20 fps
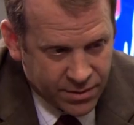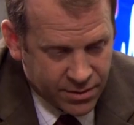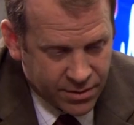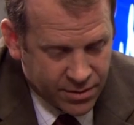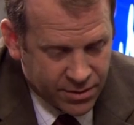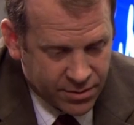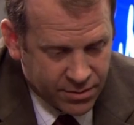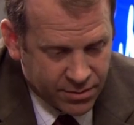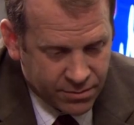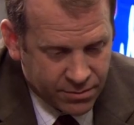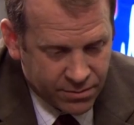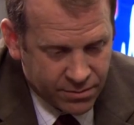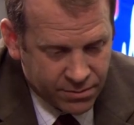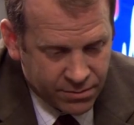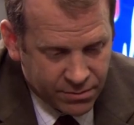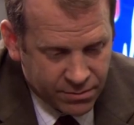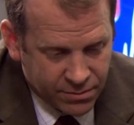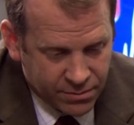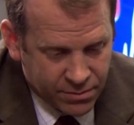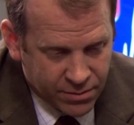So,
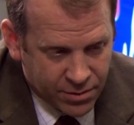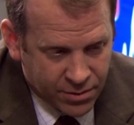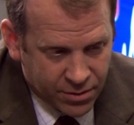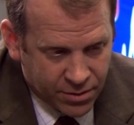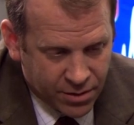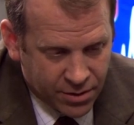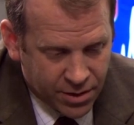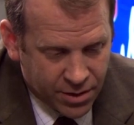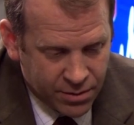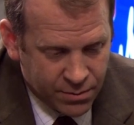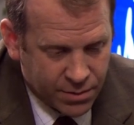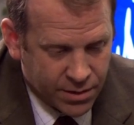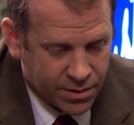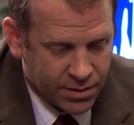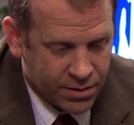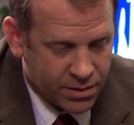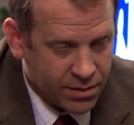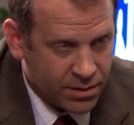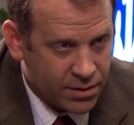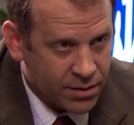her husband
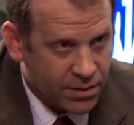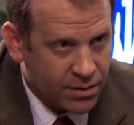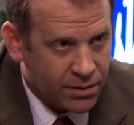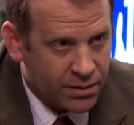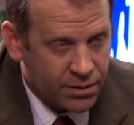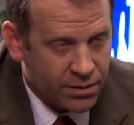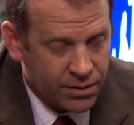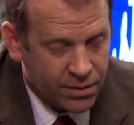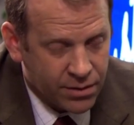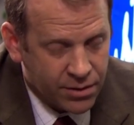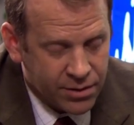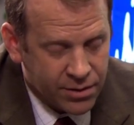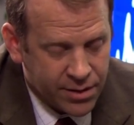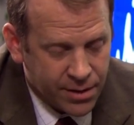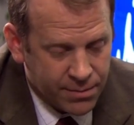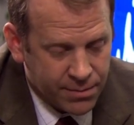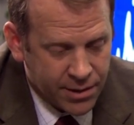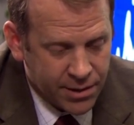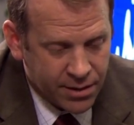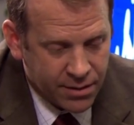and your
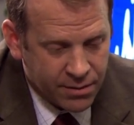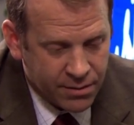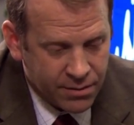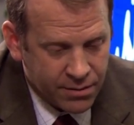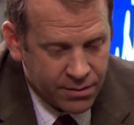stepdad?